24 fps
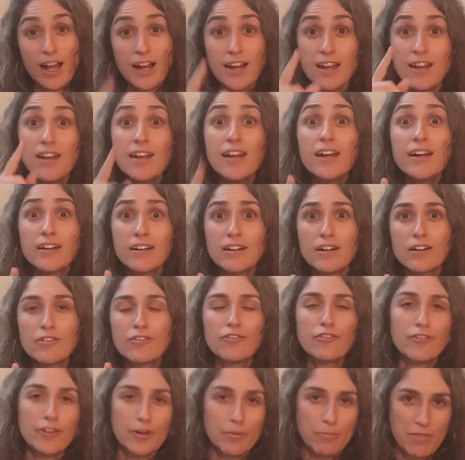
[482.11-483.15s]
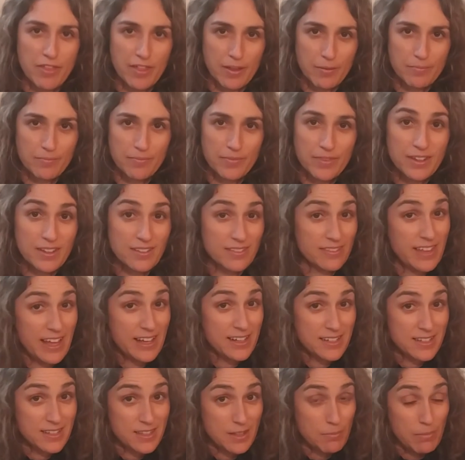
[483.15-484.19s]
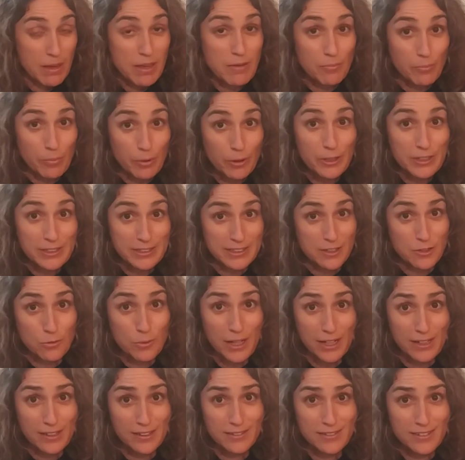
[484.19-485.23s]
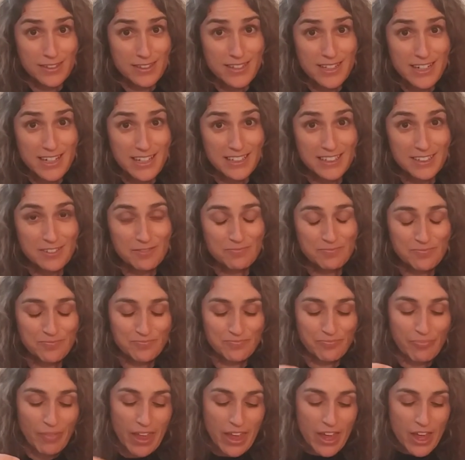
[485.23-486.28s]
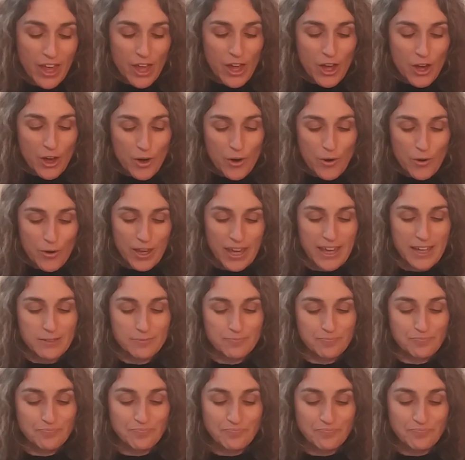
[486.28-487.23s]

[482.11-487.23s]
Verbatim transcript: And learn from them. That's the main point as well, isn't it? Okay.